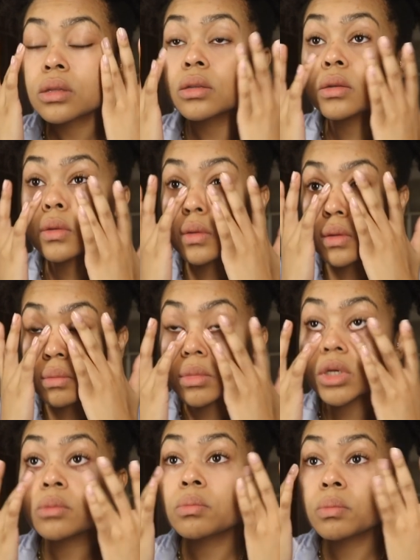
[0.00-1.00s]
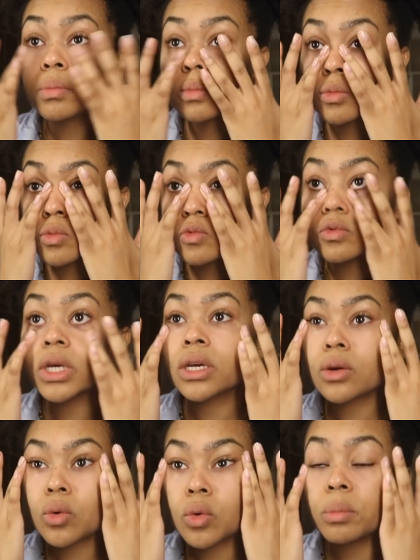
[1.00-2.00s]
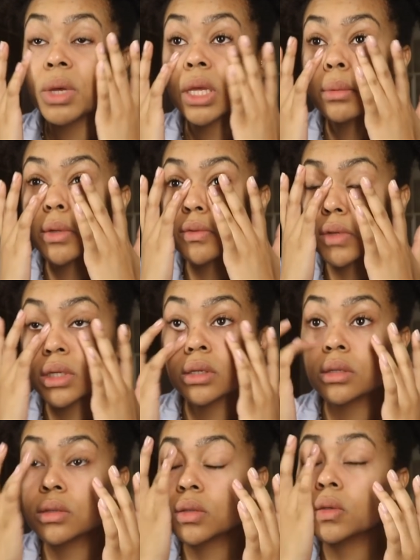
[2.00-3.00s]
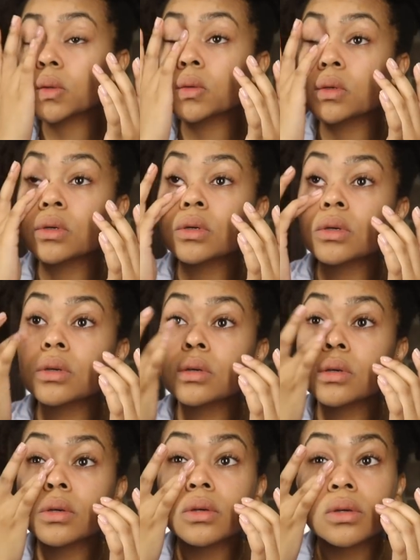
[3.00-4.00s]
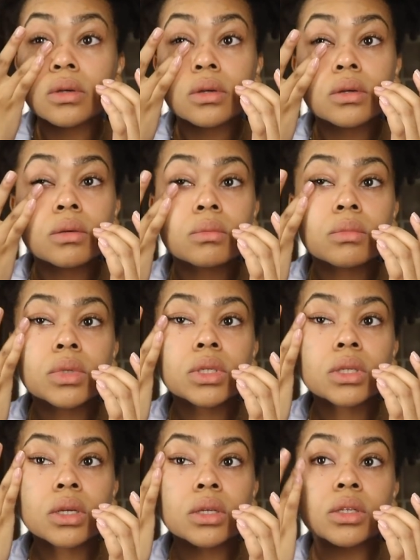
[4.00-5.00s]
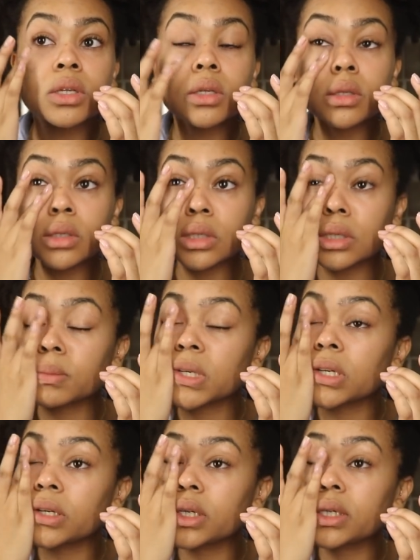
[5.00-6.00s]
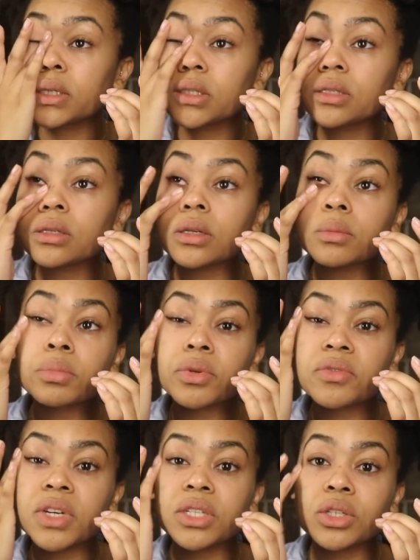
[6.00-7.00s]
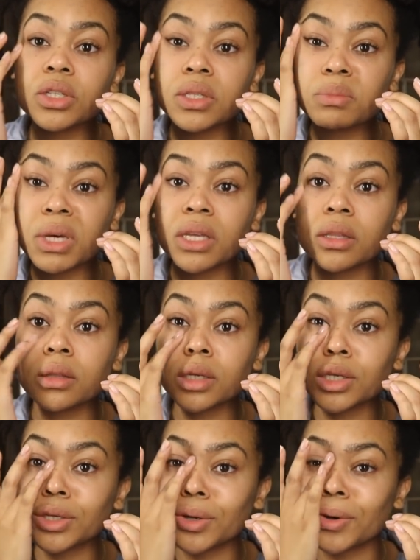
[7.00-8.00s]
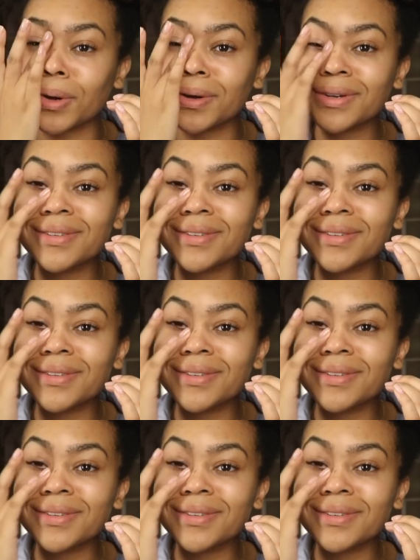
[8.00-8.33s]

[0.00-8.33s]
Just use my ring or baby finger to massage that underneath my eyes. You know, prevention is better than the cure.